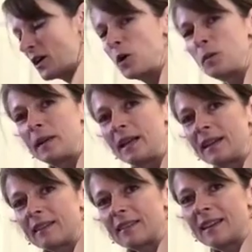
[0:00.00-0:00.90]

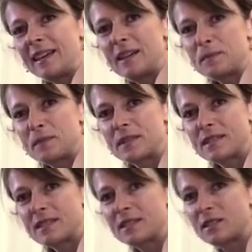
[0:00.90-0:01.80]
opening the hips
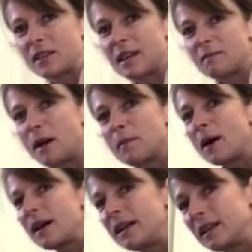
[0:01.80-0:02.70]
so that my
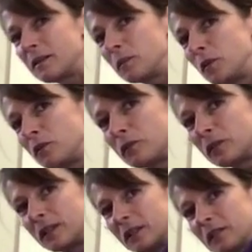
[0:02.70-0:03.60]
body can move
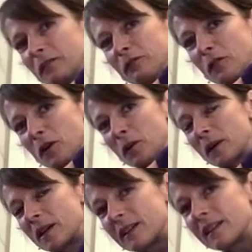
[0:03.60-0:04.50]

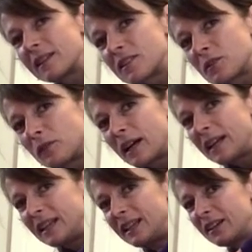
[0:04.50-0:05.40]
forward. And so
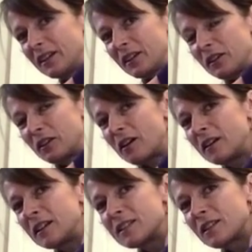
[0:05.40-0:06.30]
right here, you're
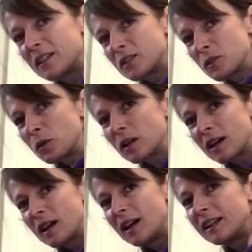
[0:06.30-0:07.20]
already starting to work
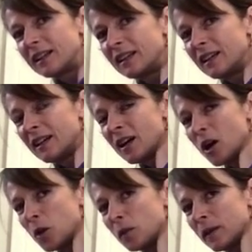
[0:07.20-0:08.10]
on
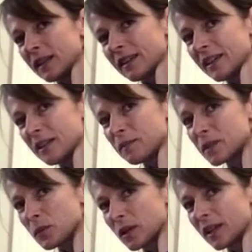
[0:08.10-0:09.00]
opening the hips
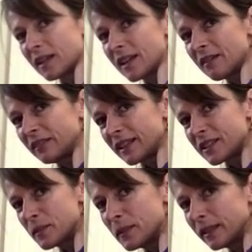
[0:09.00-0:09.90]
and working on that
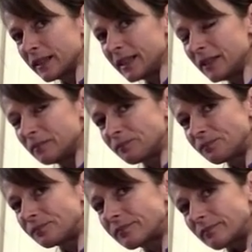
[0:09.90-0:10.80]
flexibility.
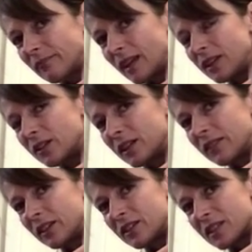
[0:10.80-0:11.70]
And you're
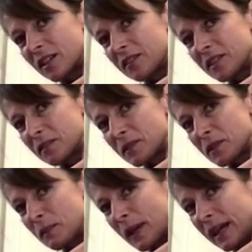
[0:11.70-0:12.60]
giving yourself some
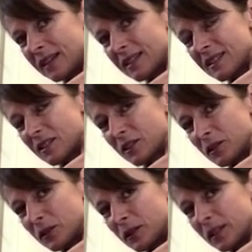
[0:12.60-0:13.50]
space
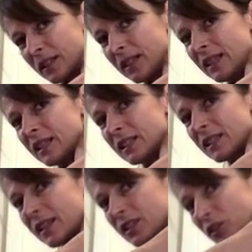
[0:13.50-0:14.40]
too, to
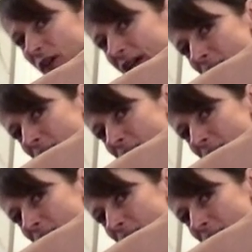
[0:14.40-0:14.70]
then try